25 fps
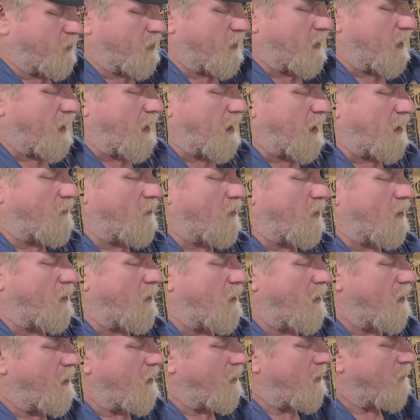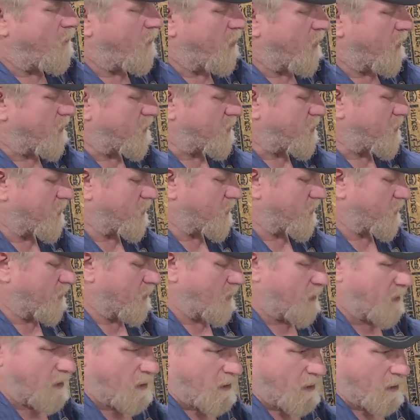put a hammer, put a chisel
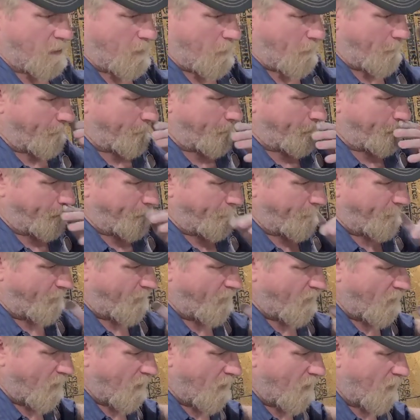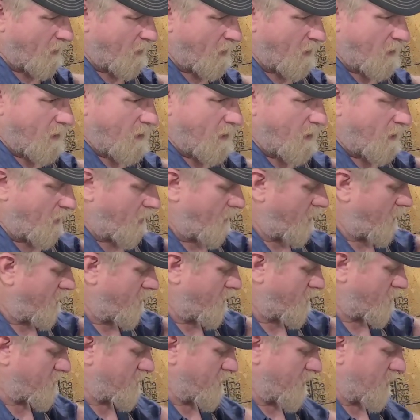in there. And
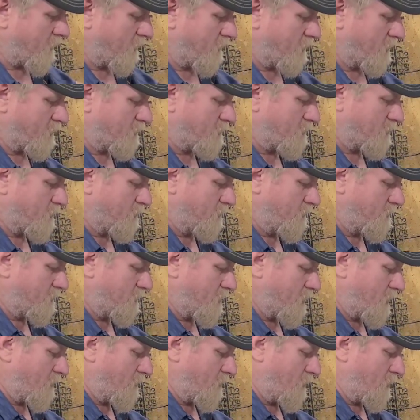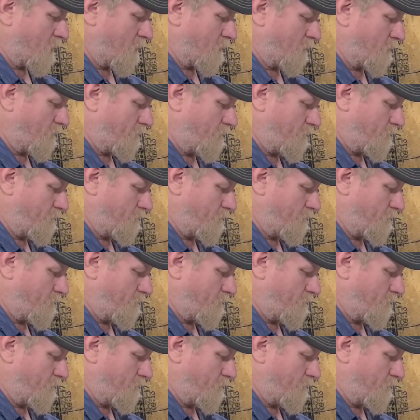we'll take a little screwdriver.